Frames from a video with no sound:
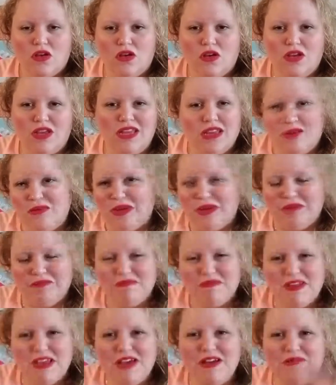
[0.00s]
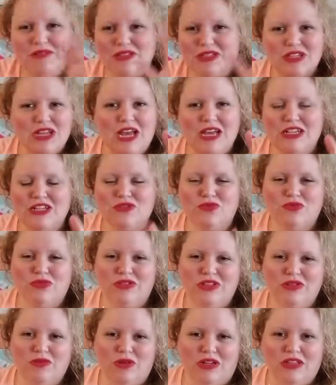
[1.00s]
anyway, I just really
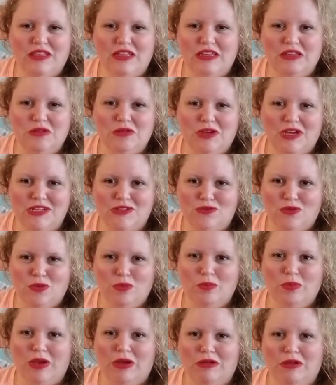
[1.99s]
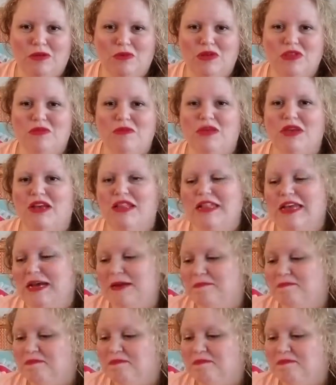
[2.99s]
want to thank you guys for bearing with me on that.